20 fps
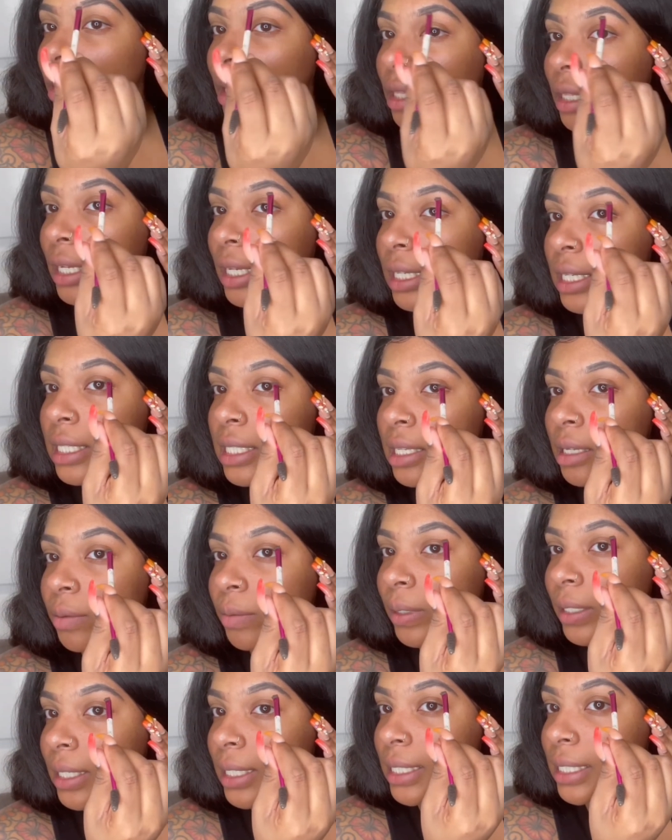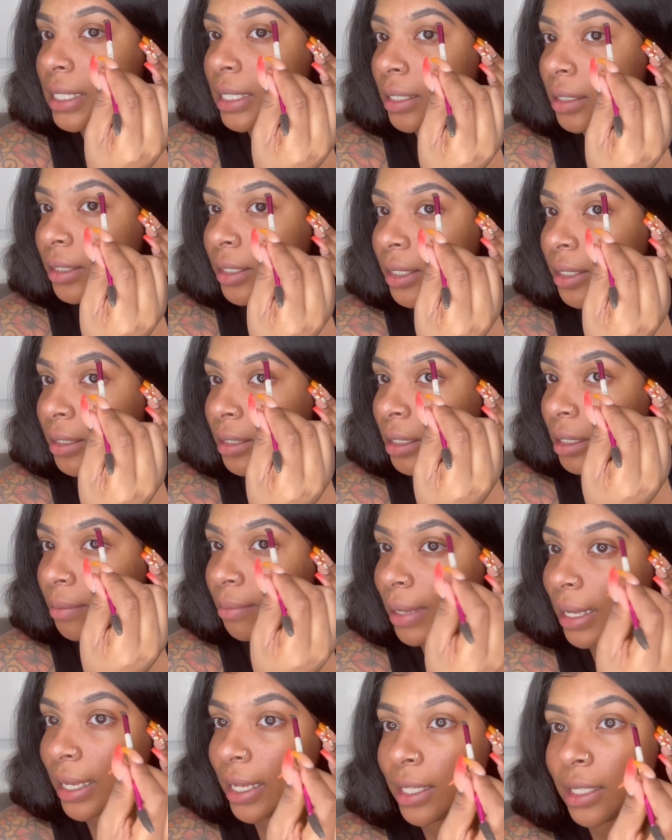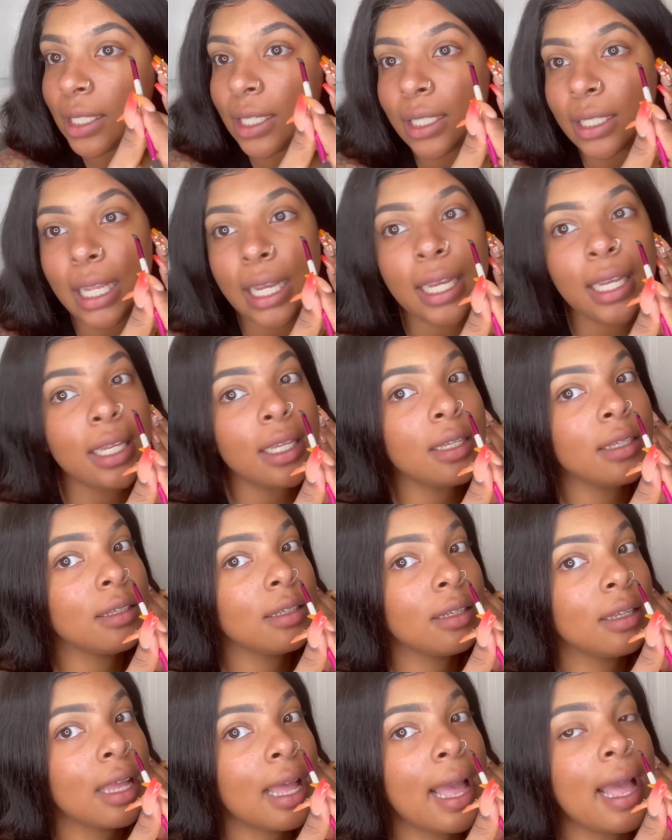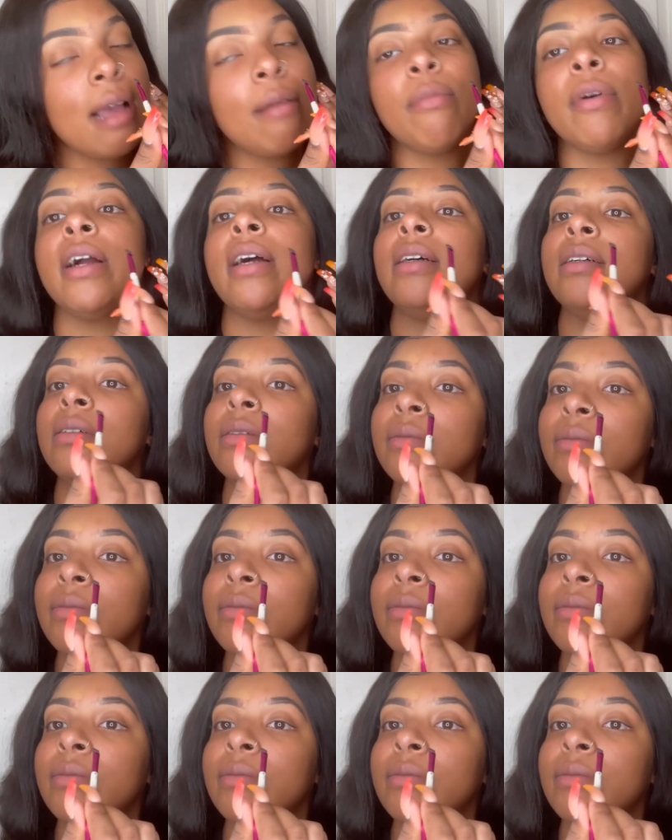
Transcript: clean this up with concealer and make it look like a eyebrow.